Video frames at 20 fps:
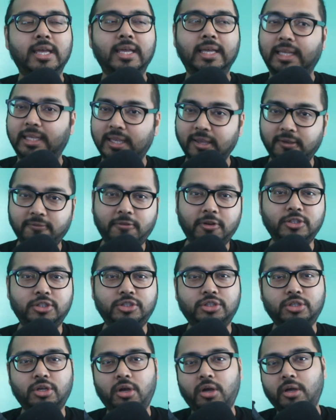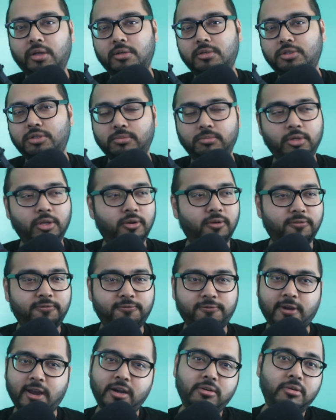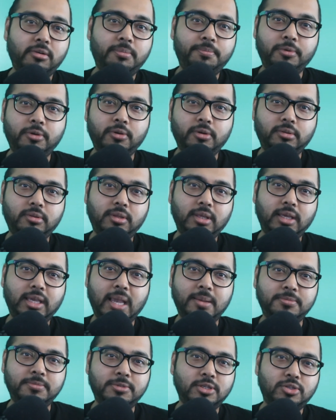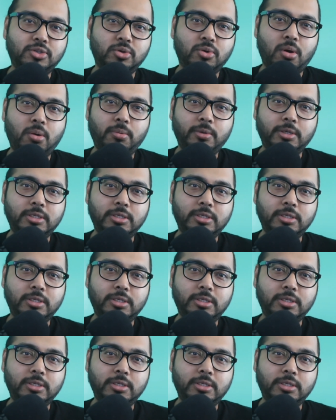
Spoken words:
give it a shot, you know, fire up the games that you always